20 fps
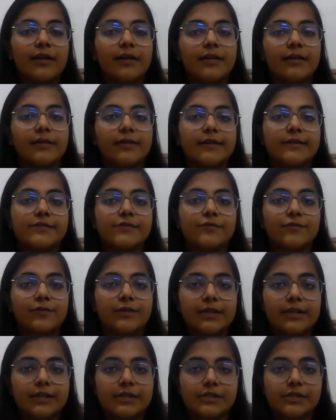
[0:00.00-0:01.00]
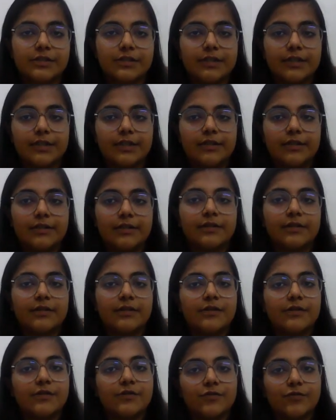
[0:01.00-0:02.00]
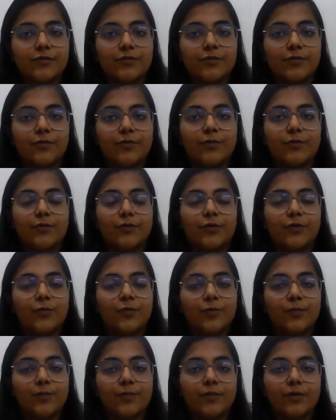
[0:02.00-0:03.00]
There is no intention here, so you